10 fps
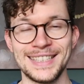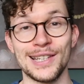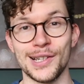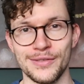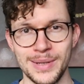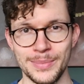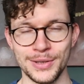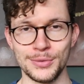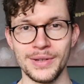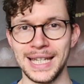a lot of people
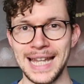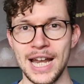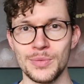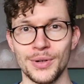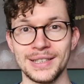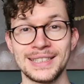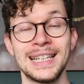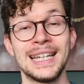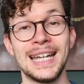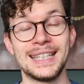do with the dashboards
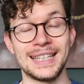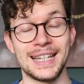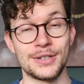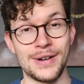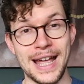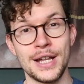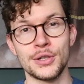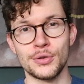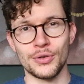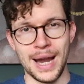is that they try
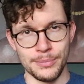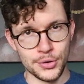to cram